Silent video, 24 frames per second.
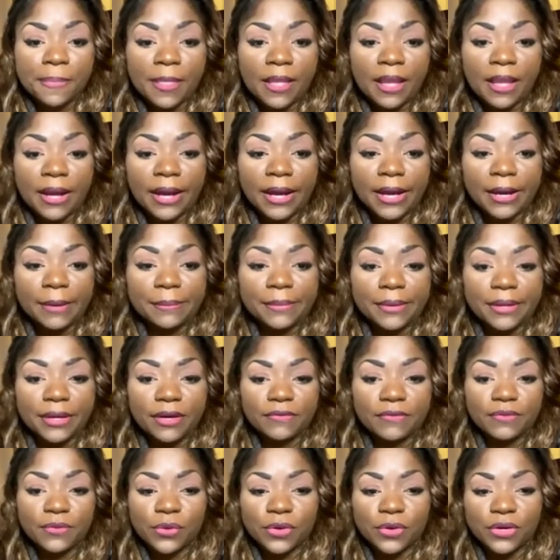And
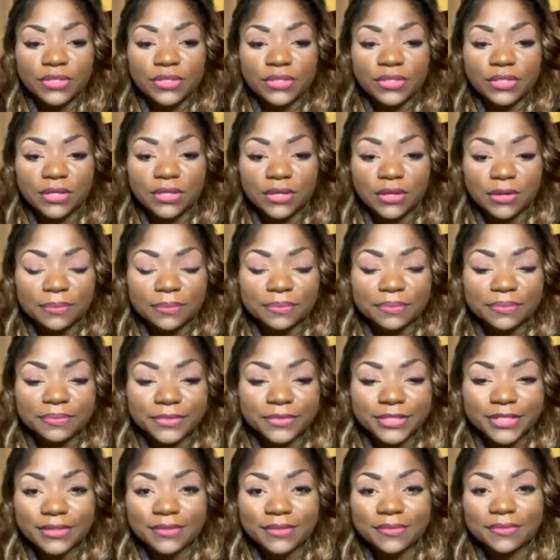of course, you know,
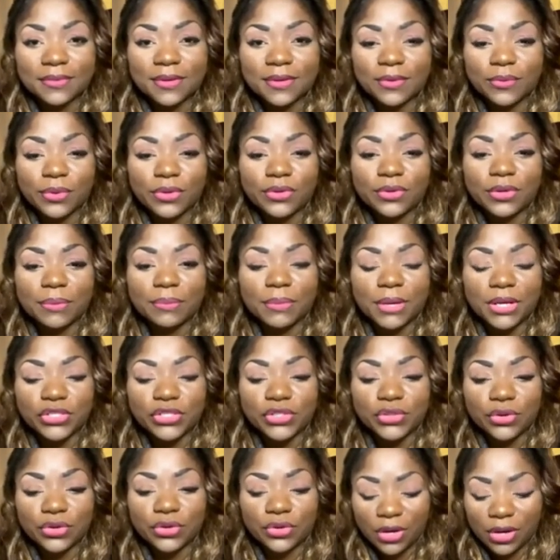just make
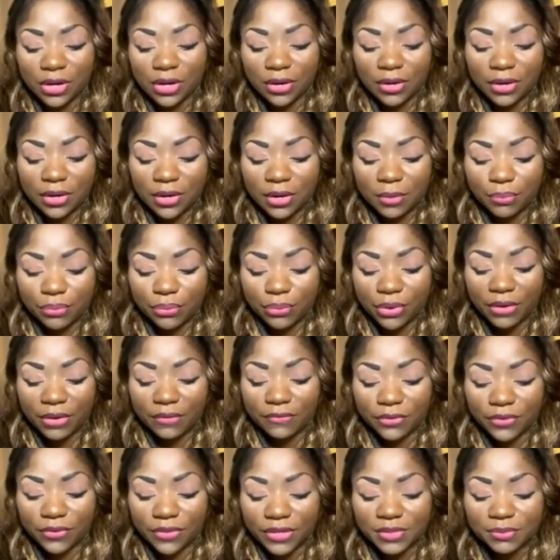sure you pray
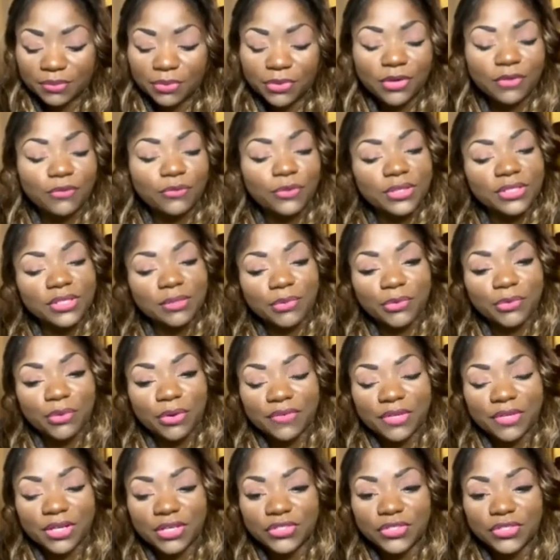for the Spirit of wisdom and
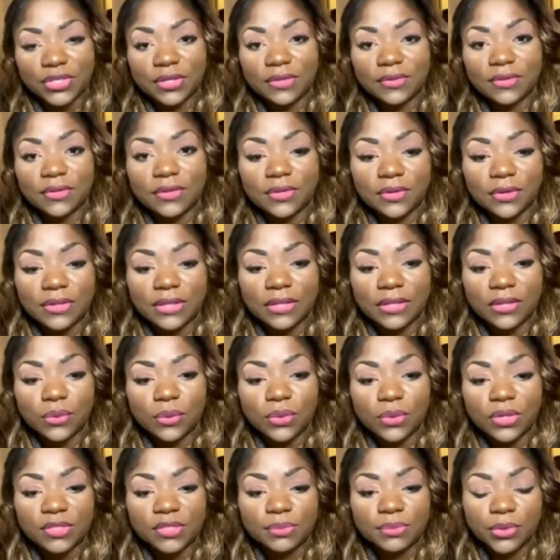revelation, you know, that the
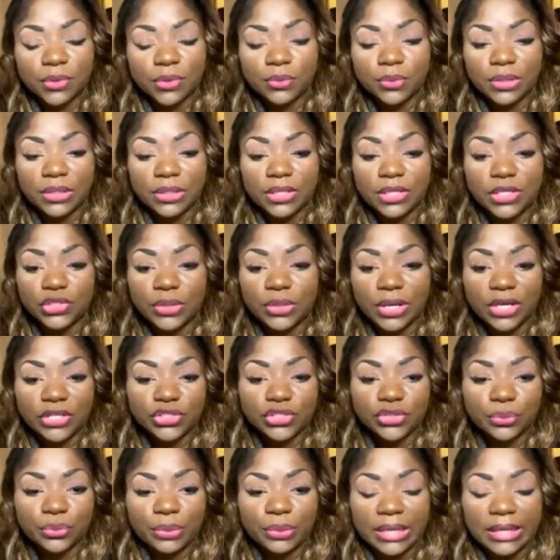Holy Spirit will lead you as
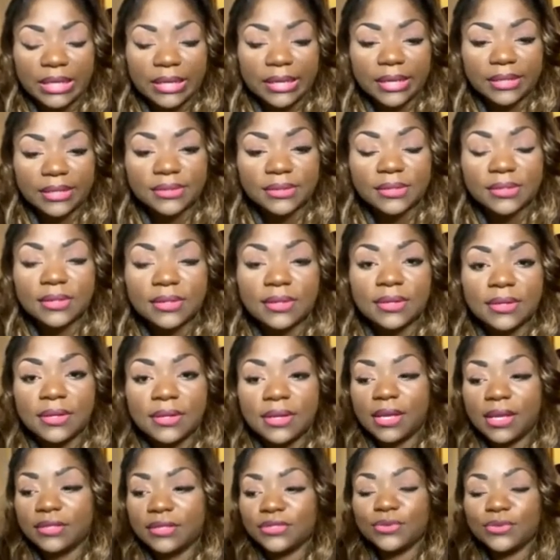you're reading it.
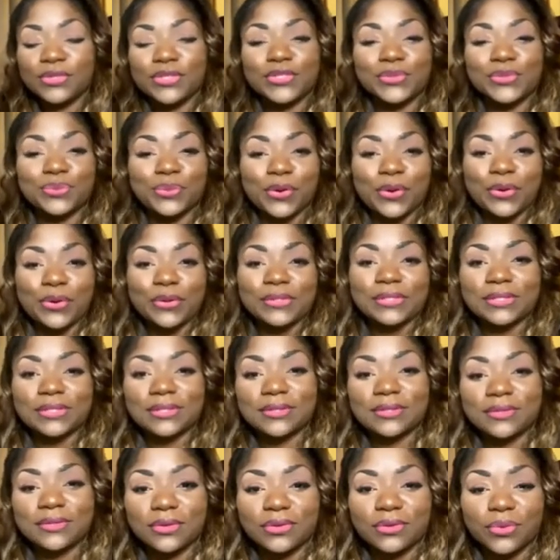And so these words,
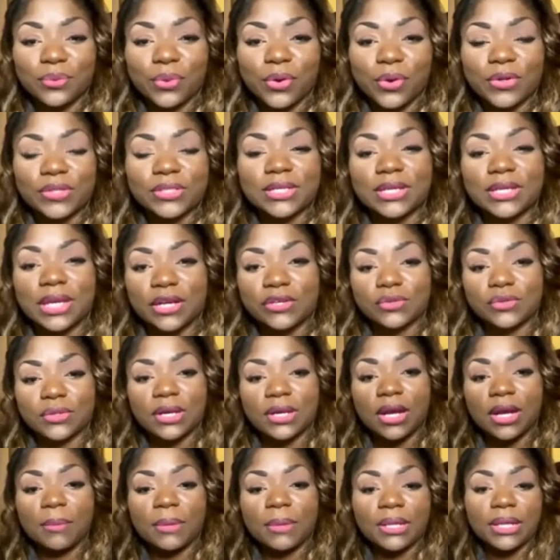you know, the words can actually
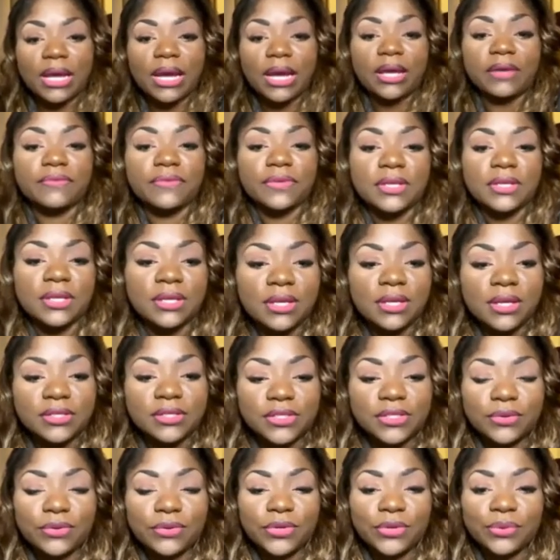come alive
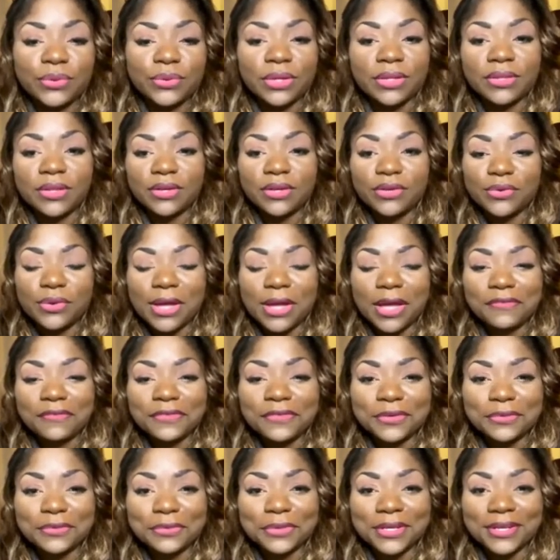to you, and then you have
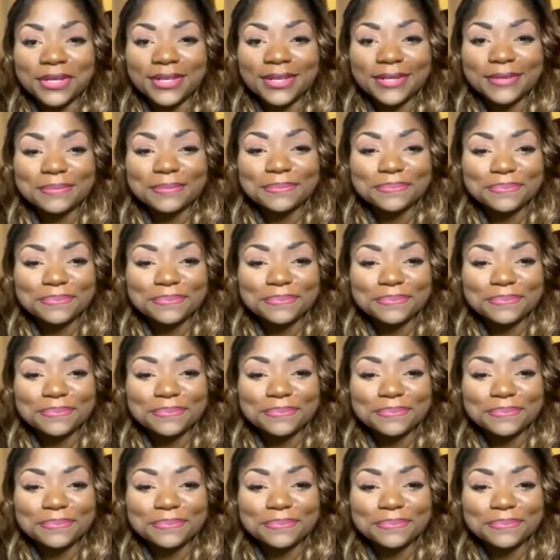fun reading it.